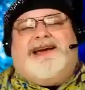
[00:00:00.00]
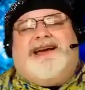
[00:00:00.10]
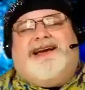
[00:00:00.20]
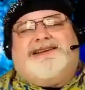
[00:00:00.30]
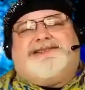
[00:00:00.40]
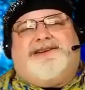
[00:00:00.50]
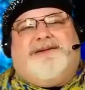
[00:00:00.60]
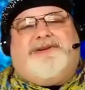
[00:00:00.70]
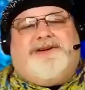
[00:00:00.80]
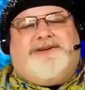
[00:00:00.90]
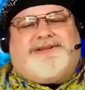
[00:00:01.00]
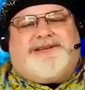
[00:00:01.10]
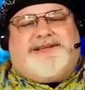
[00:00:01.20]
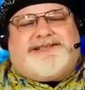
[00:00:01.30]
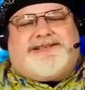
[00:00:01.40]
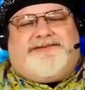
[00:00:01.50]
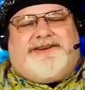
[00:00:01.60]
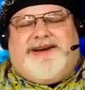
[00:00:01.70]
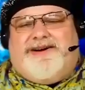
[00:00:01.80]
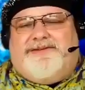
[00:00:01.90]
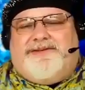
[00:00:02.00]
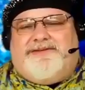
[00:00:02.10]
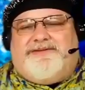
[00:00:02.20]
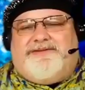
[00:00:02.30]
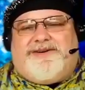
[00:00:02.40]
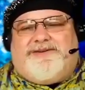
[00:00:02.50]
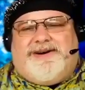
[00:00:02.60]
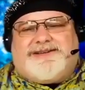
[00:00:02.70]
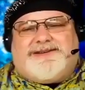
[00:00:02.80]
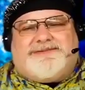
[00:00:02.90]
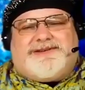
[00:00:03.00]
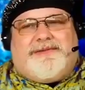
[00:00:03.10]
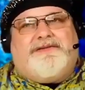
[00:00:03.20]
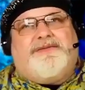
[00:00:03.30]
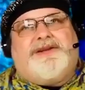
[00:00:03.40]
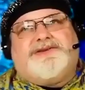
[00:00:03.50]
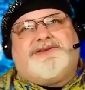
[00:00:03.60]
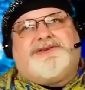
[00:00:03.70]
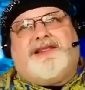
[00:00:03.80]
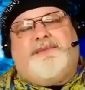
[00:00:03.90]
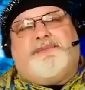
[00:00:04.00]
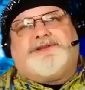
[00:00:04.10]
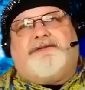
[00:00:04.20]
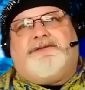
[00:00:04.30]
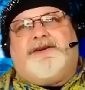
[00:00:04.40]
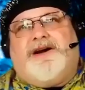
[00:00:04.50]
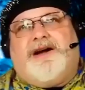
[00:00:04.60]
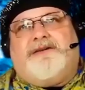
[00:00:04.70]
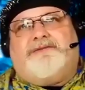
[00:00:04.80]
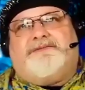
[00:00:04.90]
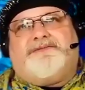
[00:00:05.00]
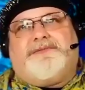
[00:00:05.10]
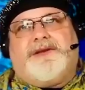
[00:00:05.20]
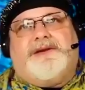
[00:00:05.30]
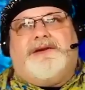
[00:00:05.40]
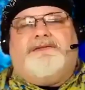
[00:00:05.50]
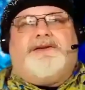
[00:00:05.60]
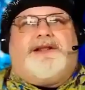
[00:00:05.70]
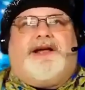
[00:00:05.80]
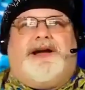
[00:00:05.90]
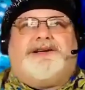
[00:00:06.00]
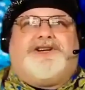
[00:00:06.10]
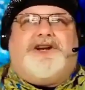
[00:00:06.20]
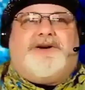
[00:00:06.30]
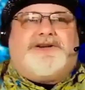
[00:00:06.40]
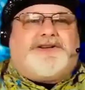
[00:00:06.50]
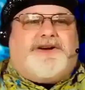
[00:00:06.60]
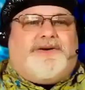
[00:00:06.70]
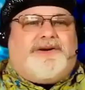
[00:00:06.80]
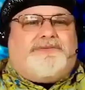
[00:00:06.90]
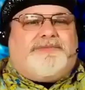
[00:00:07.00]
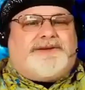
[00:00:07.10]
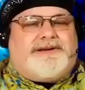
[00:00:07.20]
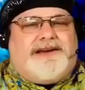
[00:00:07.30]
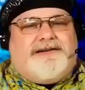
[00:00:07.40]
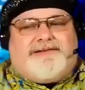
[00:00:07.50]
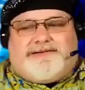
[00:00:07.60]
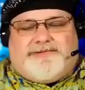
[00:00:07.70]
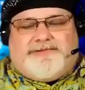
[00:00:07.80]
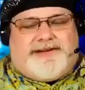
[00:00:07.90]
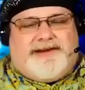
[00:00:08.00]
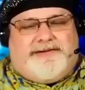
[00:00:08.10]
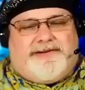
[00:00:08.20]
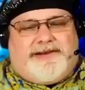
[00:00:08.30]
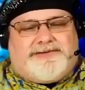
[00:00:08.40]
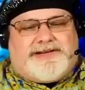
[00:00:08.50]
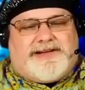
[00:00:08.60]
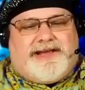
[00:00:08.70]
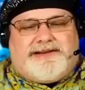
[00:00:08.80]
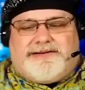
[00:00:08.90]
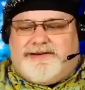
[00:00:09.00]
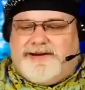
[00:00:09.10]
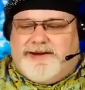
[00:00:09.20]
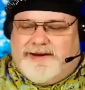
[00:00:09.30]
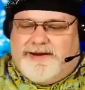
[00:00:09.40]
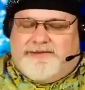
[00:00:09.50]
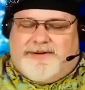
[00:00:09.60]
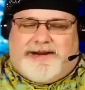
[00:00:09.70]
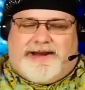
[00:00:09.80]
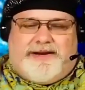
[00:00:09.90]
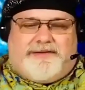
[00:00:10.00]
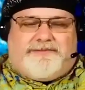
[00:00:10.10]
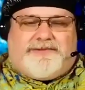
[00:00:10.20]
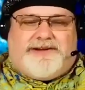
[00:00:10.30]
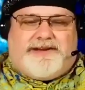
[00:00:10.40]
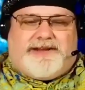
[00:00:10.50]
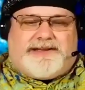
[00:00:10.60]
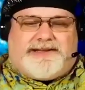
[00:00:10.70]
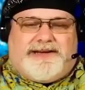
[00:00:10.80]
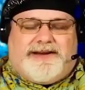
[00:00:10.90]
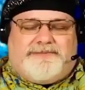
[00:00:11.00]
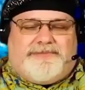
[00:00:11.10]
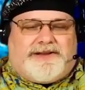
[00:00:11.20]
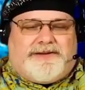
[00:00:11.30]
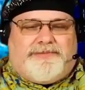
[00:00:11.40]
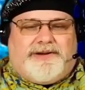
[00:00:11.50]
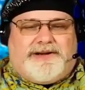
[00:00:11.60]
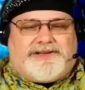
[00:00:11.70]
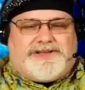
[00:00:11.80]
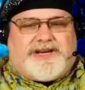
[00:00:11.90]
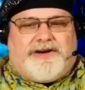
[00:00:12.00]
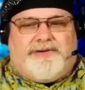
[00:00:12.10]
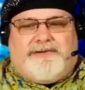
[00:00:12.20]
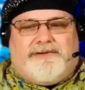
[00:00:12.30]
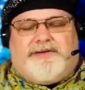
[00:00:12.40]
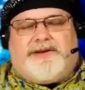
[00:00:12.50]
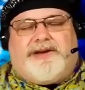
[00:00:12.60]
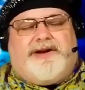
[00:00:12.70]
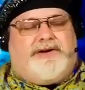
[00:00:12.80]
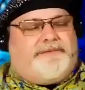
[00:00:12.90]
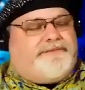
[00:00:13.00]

uh, so i've been using this stuff now for quite some time i've been using olympus off and on for the last year or so but uh, but today uh, that was the last but i kind of did that uh, bit the bullet and just got rid of all the gear